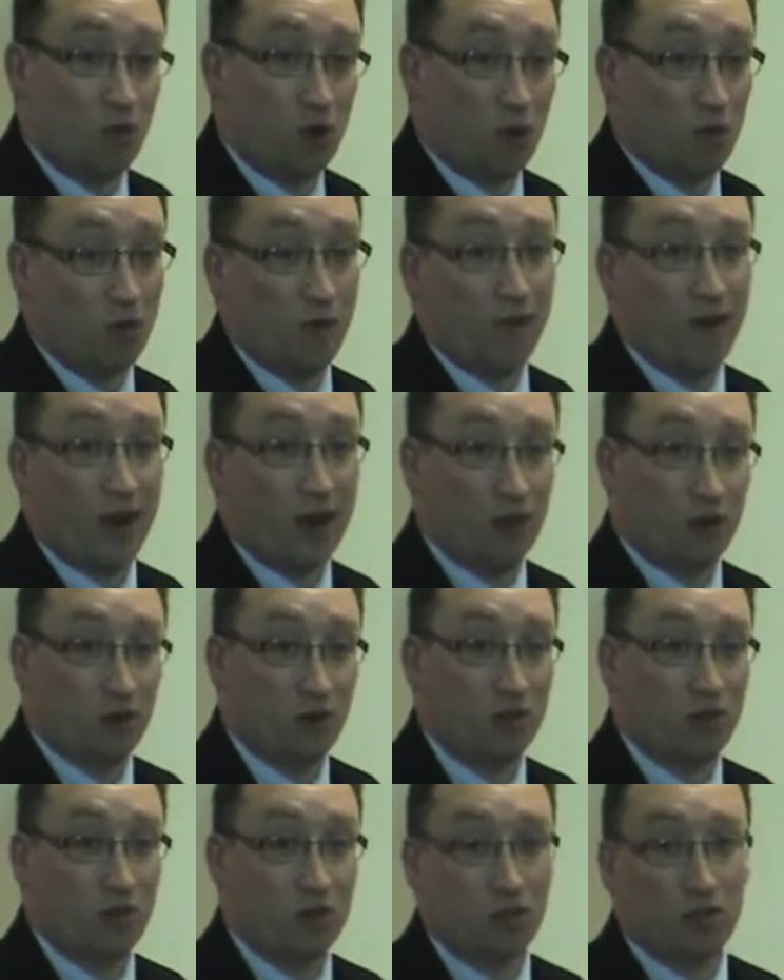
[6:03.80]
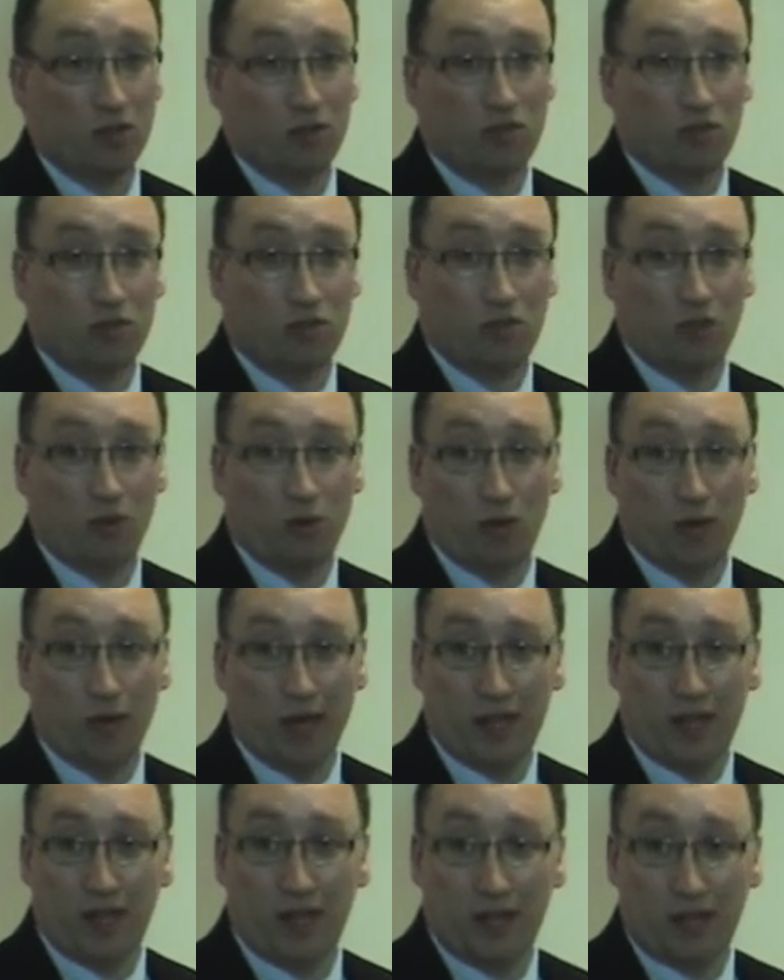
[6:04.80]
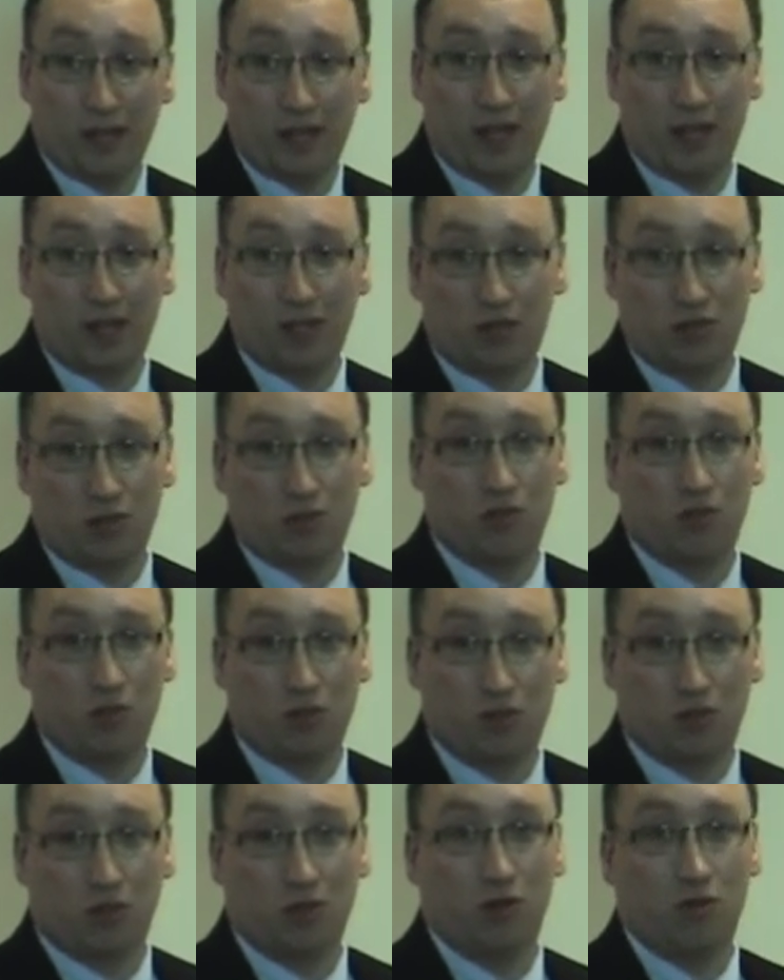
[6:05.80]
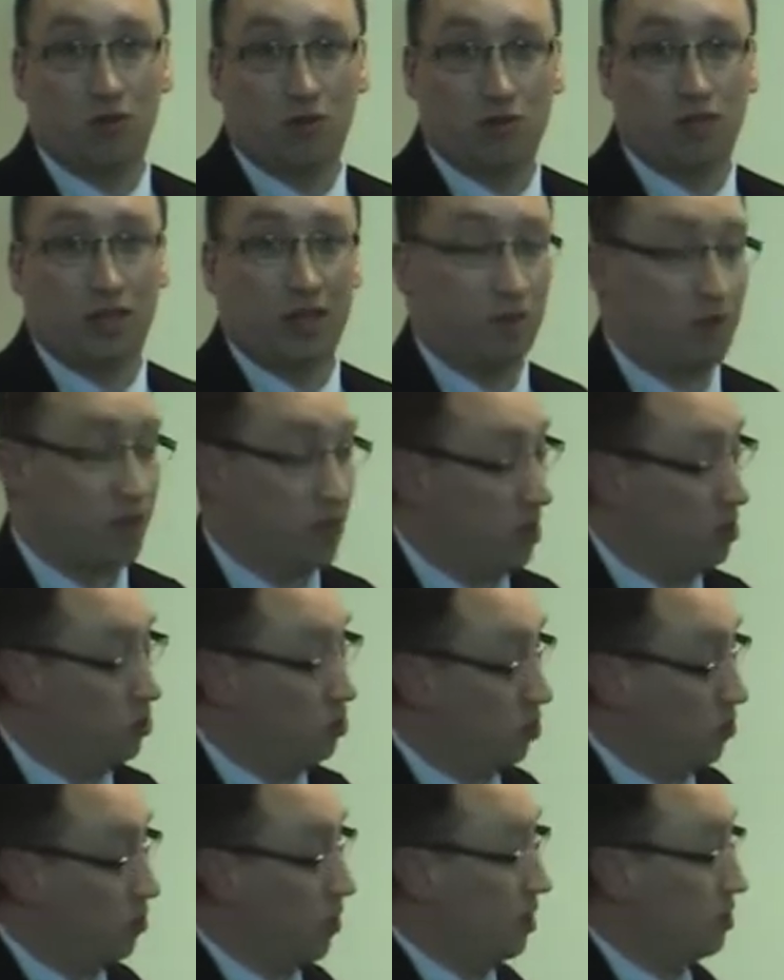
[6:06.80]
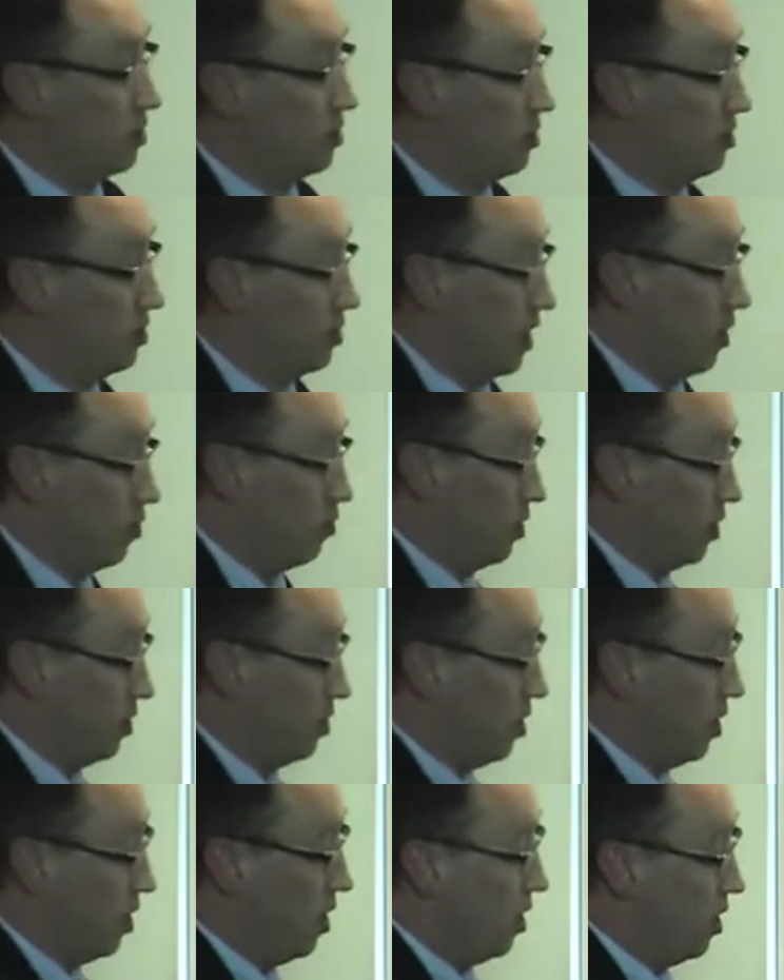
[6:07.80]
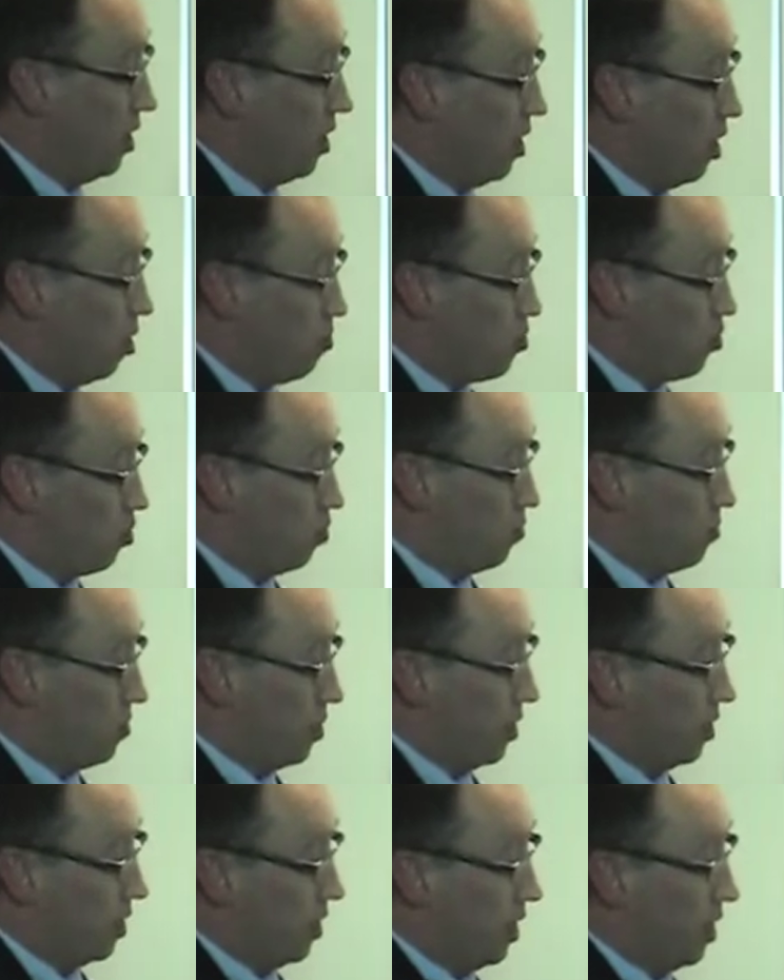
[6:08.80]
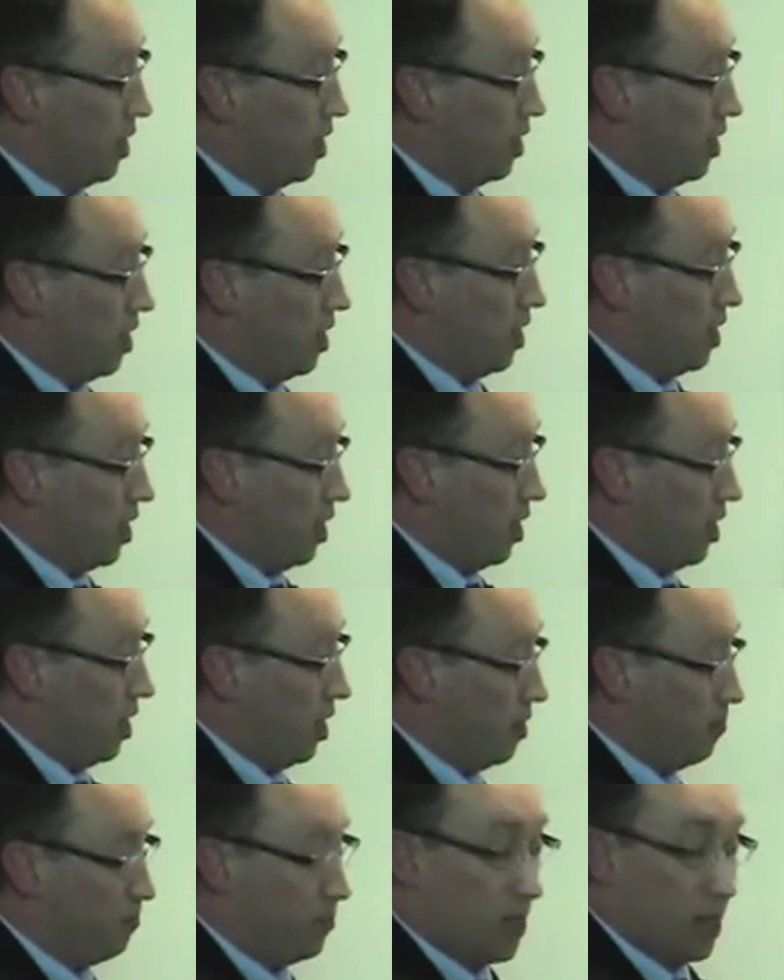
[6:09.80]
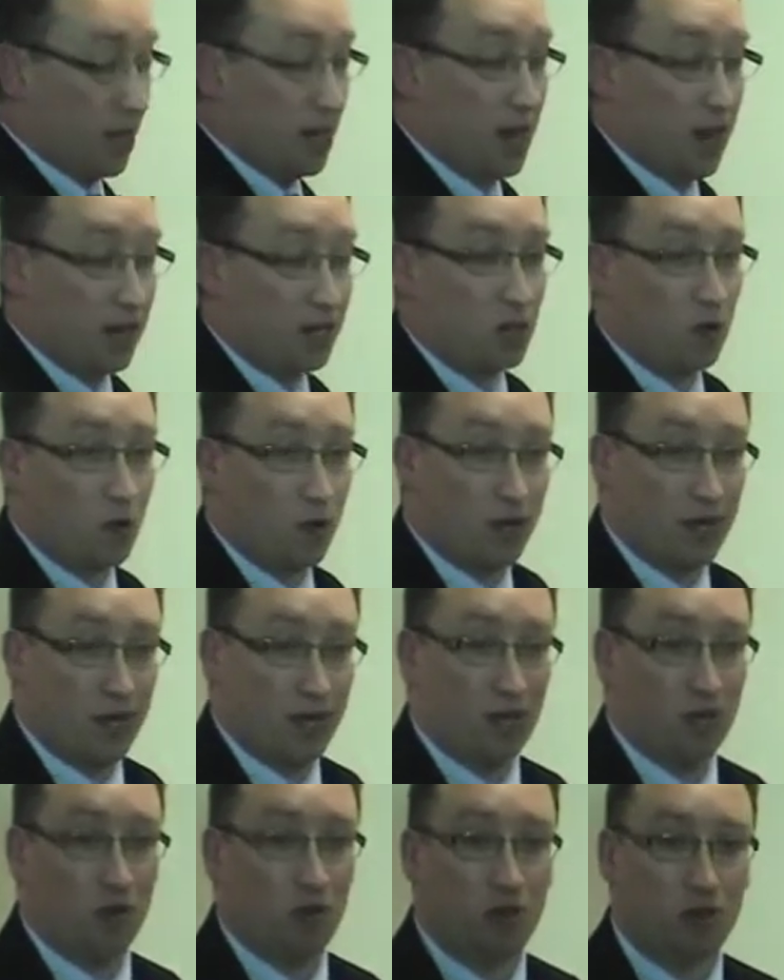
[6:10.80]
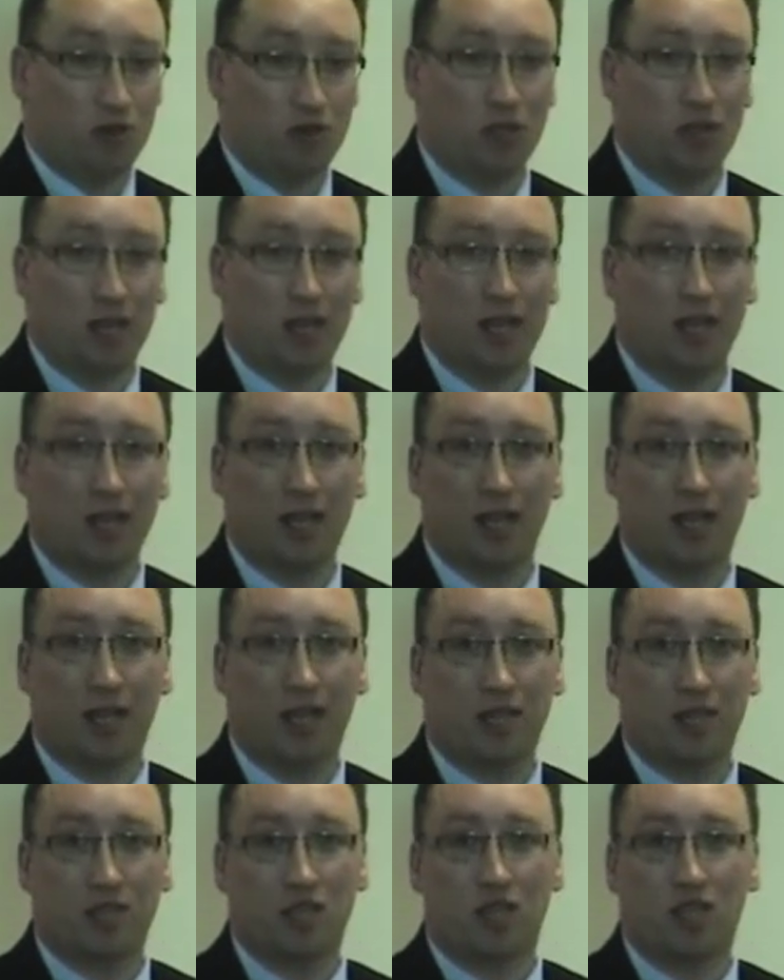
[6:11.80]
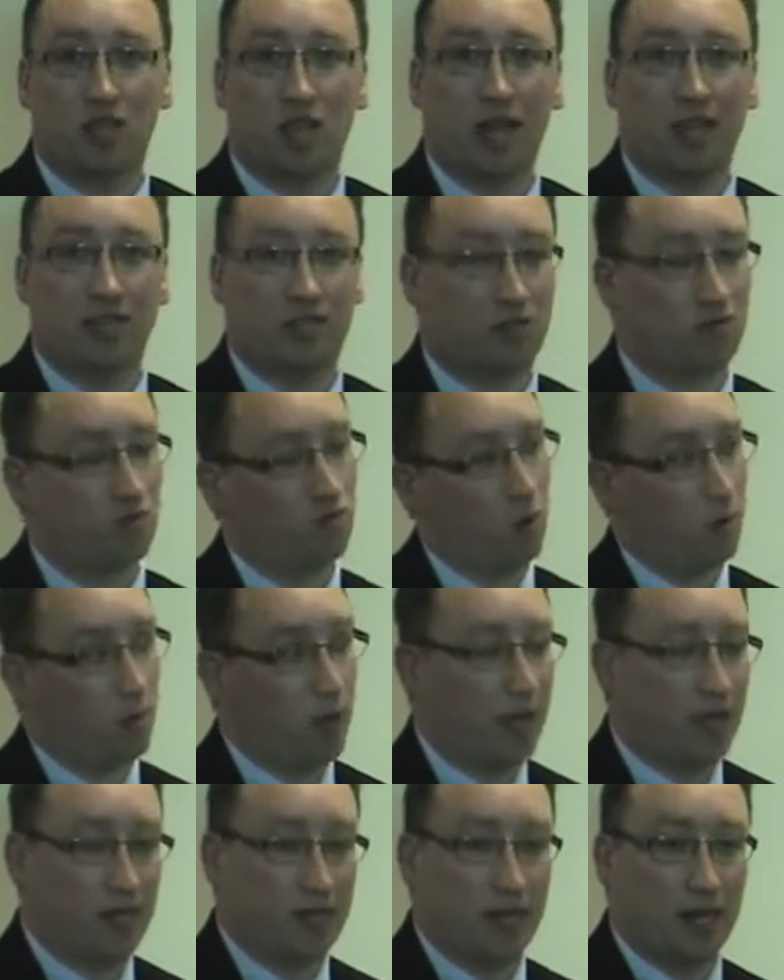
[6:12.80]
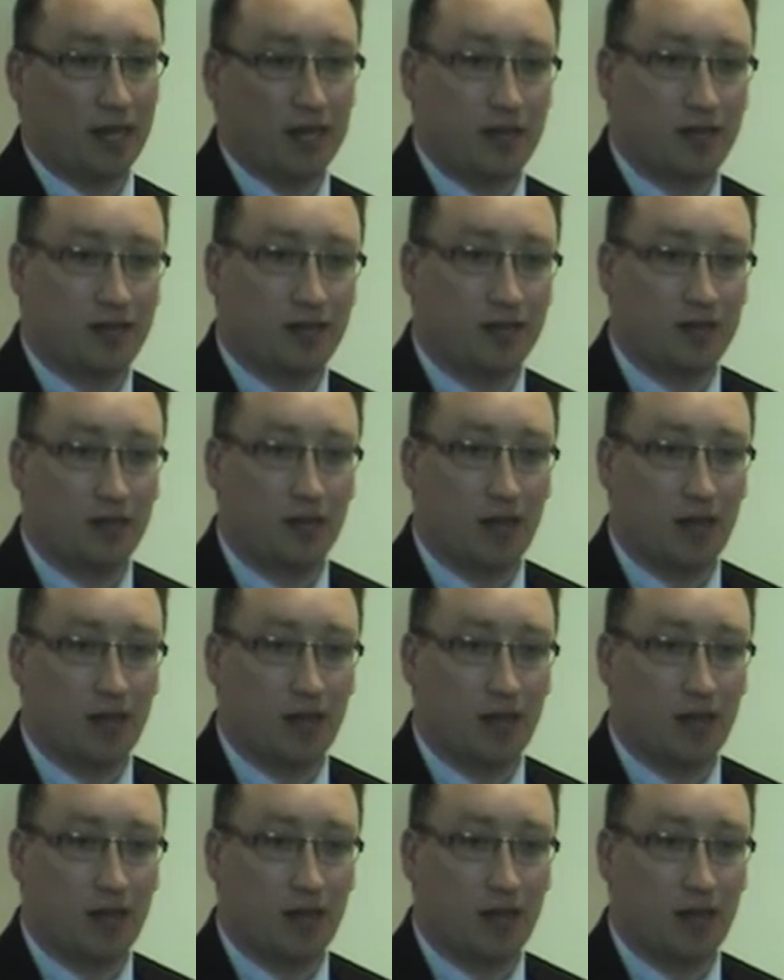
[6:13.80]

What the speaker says: are referred under the 2-week cancer rule, so you're seen within 2 weeks and dealt with appropriately. Inadequate, it'll usually suggest repeating.